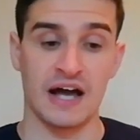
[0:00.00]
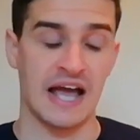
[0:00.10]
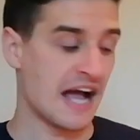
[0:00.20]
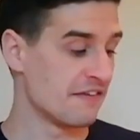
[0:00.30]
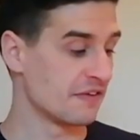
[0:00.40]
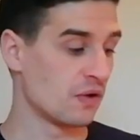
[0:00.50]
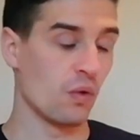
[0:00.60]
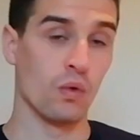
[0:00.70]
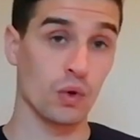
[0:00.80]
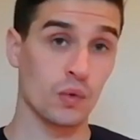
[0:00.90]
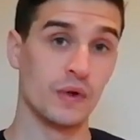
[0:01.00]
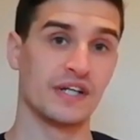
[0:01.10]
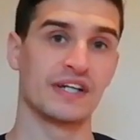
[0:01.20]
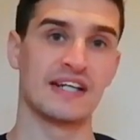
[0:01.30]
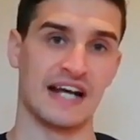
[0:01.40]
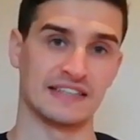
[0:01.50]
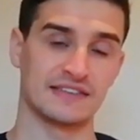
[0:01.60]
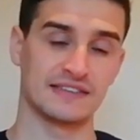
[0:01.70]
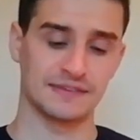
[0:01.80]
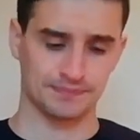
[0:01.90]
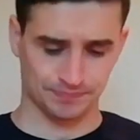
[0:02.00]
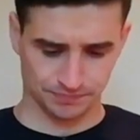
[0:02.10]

I have Awkward Guests.